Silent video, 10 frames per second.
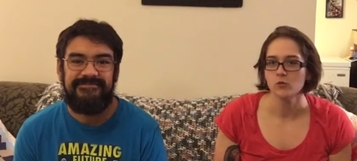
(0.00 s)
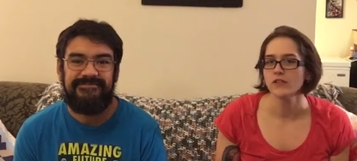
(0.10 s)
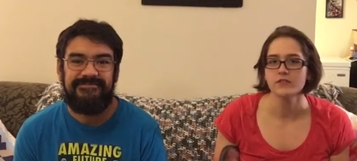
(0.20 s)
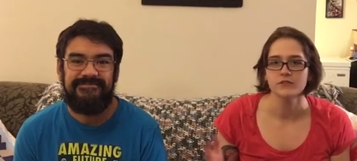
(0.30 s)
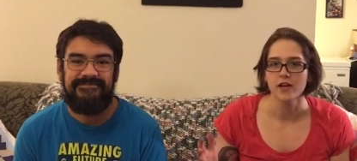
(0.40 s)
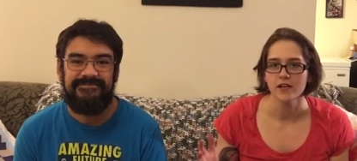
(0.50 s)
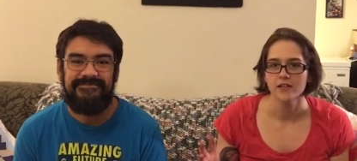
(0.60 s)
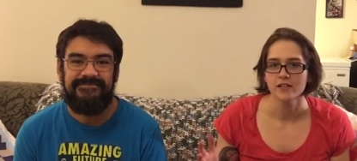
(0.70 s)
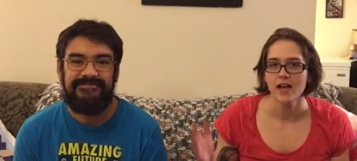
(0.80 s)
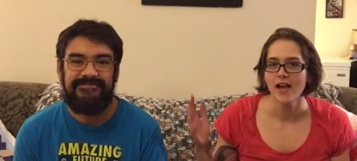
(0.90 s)
Speaker 1: what the fuck?
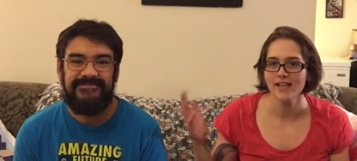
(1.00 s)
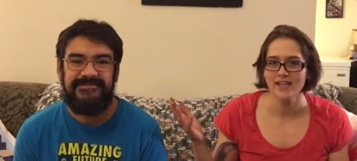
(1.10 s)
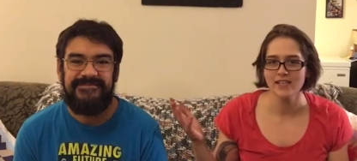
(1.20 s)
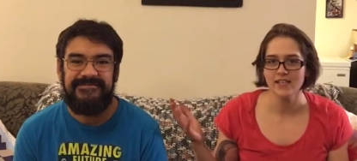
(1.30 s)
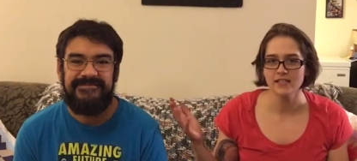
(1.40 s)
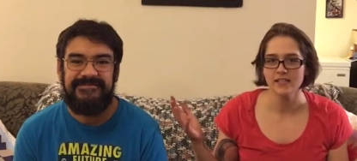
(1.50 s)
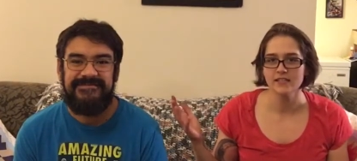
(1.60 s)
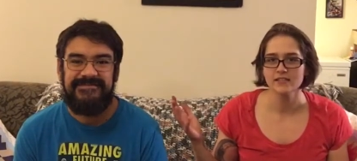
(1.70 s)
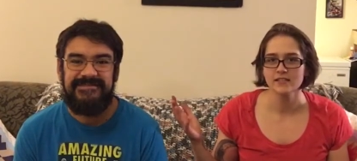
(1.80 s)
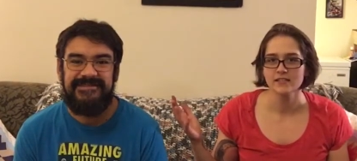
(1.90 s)
I can't eat
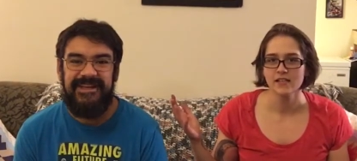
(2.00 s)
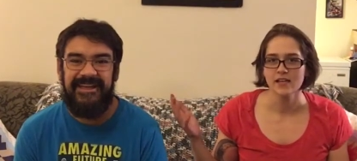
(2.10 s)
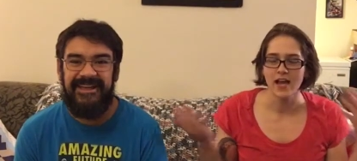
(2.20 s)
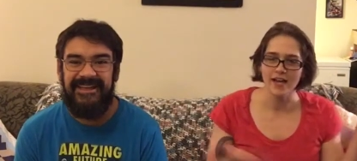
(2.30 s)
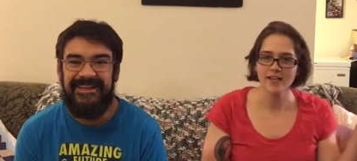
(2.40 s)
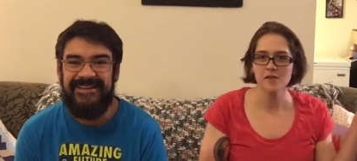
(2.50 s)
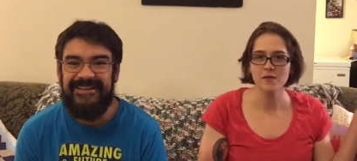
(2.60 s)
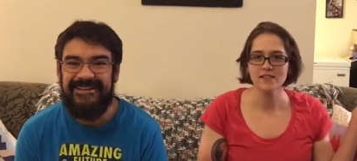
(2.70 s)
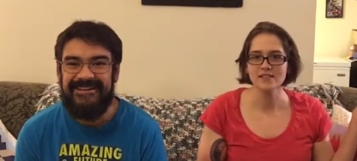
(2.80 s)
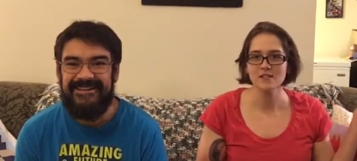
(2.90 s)
this. I can't
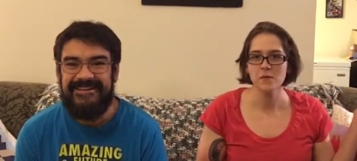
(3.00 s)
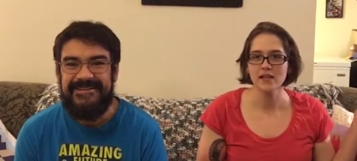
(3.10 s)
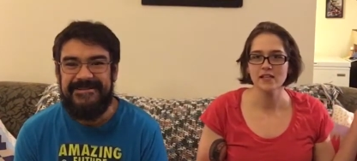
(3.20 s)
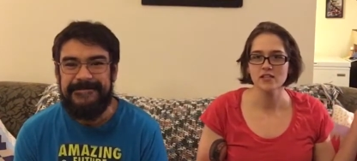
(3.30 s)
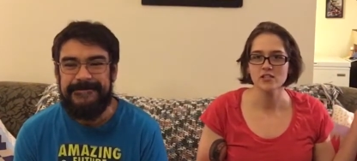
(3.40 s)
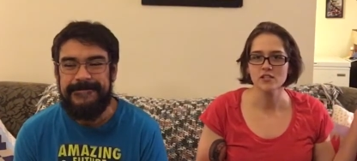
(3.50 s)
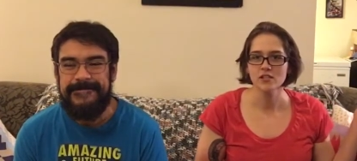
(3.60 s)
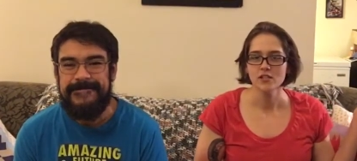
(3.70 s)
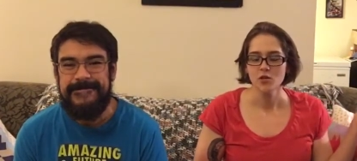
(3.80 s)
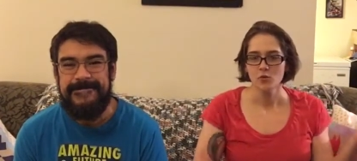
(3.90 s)
make this in my
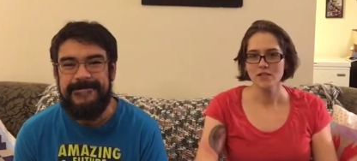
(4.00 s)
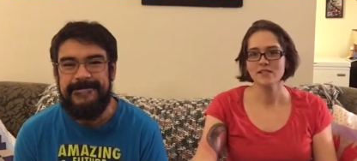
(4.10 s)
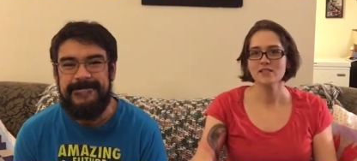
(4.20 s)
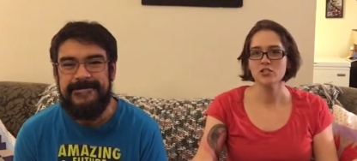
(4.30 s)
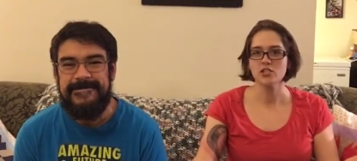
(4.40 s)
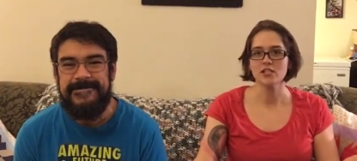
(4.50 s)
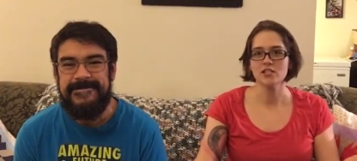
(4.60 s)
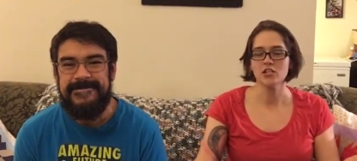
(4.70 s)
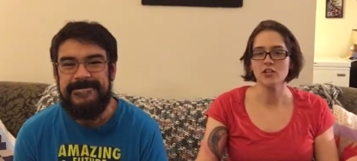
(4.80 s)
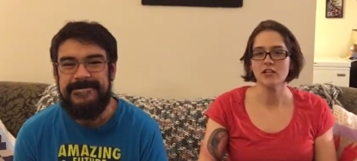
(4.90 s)
kitchen. What is this shit
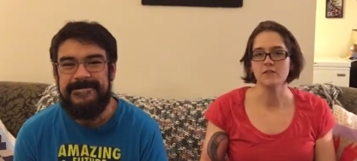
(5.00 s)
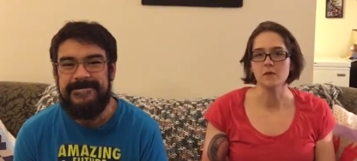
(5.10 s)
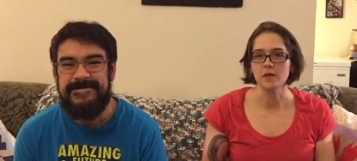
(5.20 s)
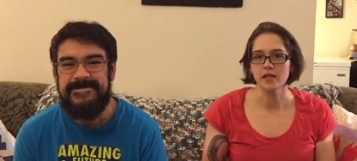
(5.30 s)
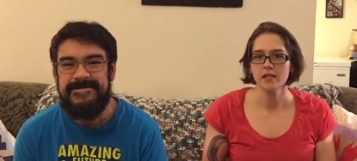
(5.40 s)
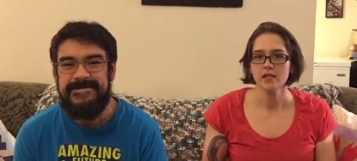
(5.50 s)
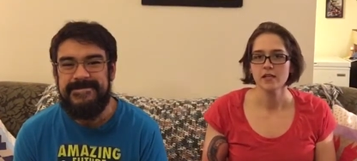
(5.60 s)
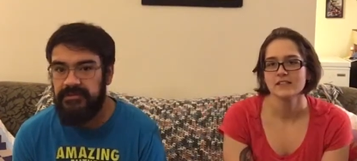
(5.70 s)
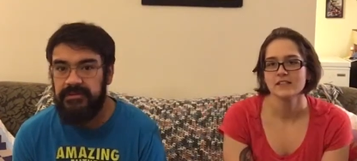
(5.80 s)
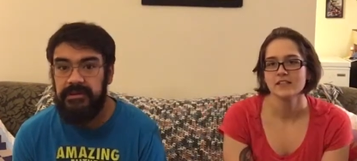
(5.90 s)
that you're giving me?
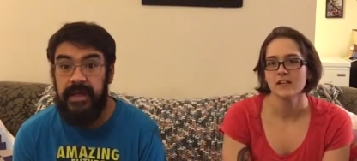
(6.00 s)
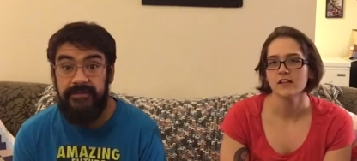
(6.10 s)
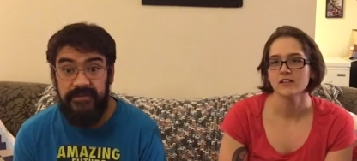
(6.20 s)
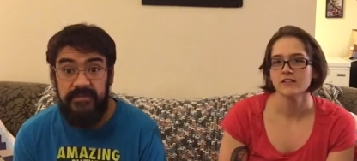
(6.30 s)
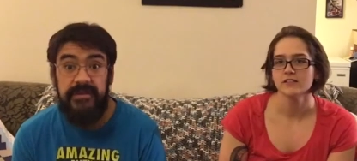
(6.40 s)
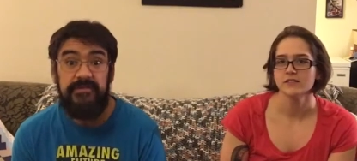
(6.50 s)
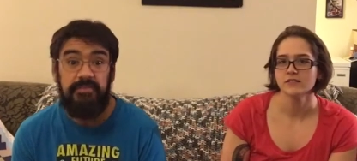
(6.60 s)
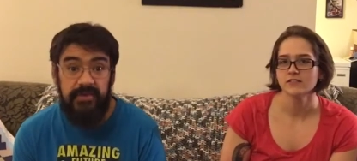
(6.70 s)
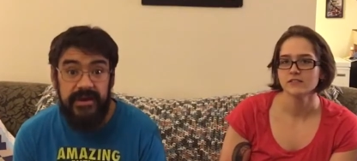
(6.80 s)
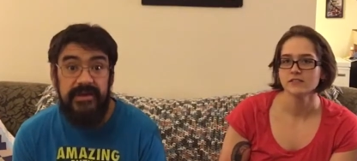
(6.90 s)
Speaker 2: Life has been
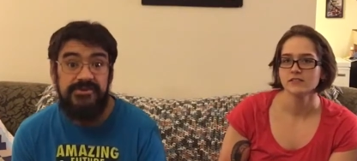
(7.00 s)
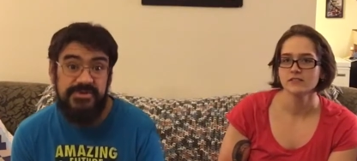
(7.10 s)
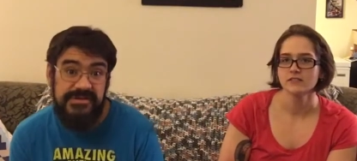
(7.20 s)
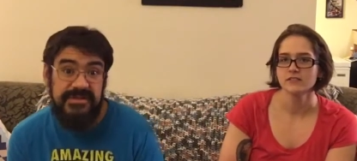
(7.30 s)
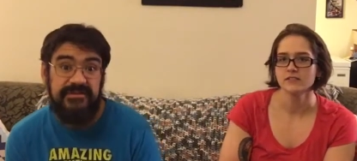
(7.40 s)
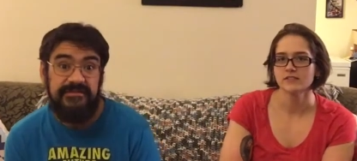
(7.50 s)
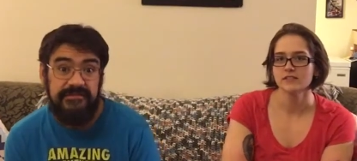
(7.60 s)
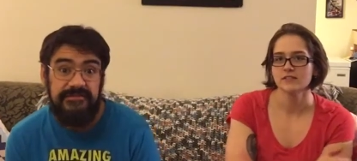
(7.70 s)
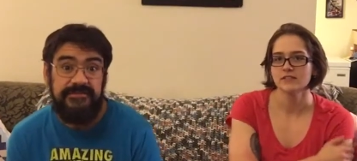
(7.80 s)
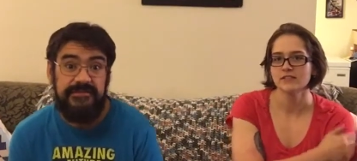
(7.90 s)
pretty interesting
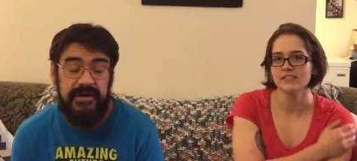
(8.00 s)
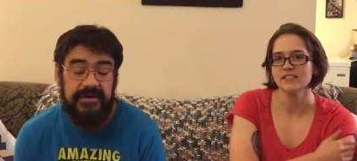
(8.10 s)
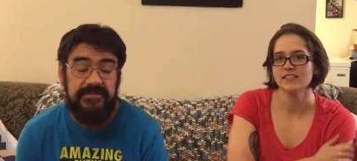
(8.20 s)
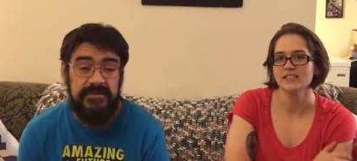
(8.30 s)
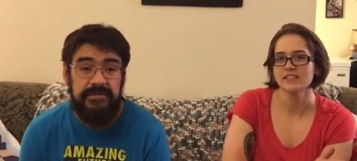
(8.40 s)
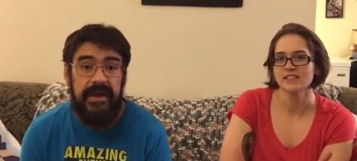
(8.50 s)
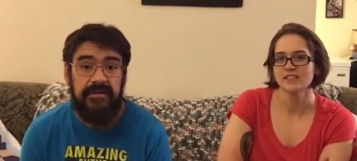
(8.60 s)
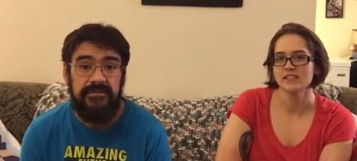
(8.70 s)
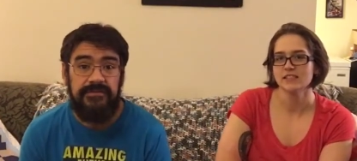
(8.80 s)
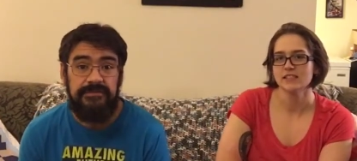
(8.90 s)
uh, for the
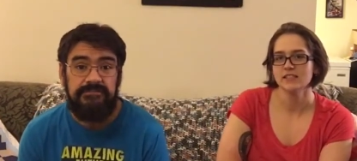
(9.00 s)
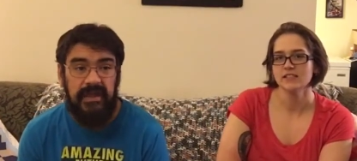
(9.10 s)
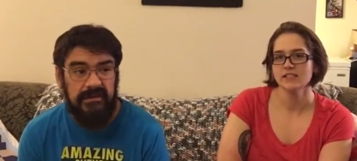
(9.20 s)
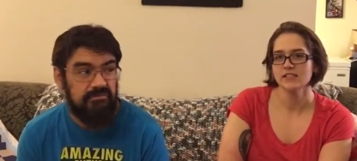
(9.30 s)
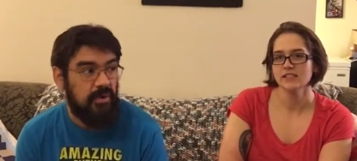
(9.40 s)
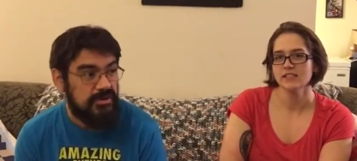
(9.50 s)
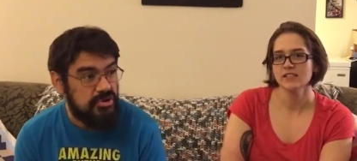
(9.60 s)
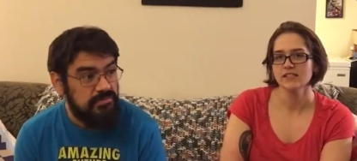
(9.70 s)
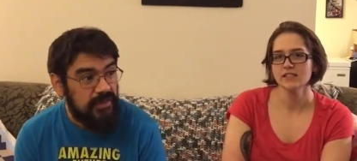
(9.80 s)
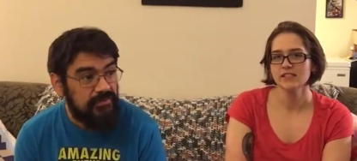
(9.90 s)
past, like, what,
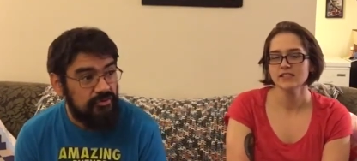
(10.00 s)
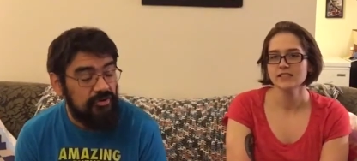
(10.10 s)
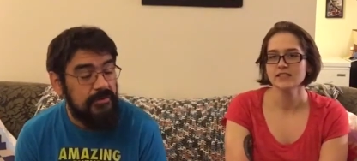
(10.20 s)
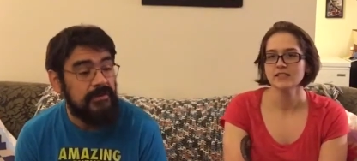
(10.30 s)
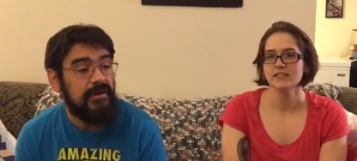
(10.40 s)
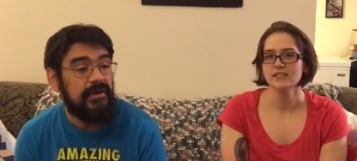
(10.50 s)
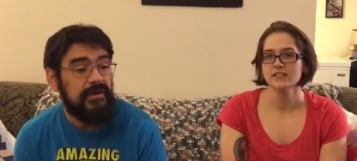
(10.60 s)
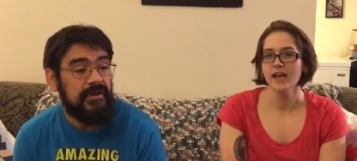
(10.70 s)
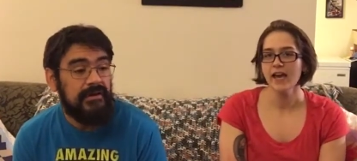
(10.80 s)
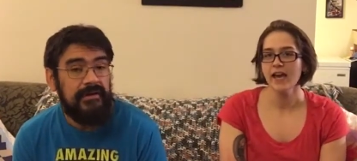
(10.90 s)
two months or so?
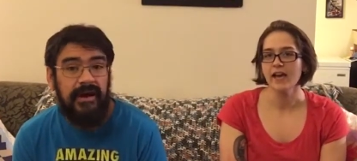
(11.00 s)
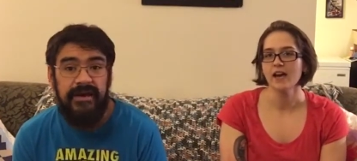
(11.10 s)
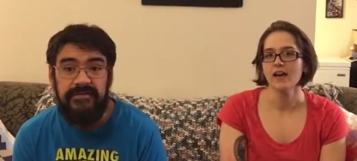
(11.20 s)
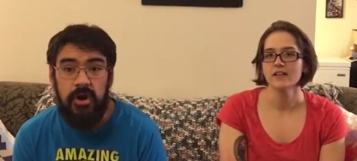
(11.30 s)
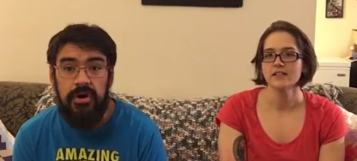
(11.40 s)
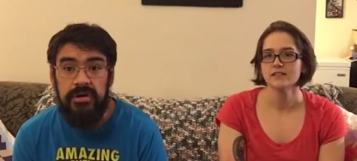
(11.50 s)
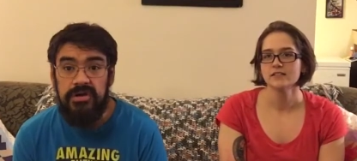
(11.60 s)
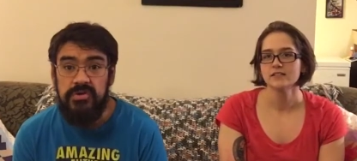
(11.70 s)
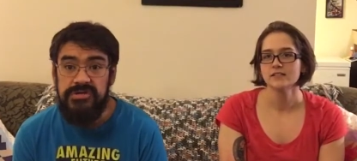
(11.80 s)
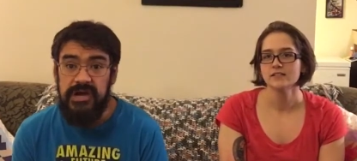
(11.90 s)
Speaker 1: Yeah.
Speaker 2: I started a new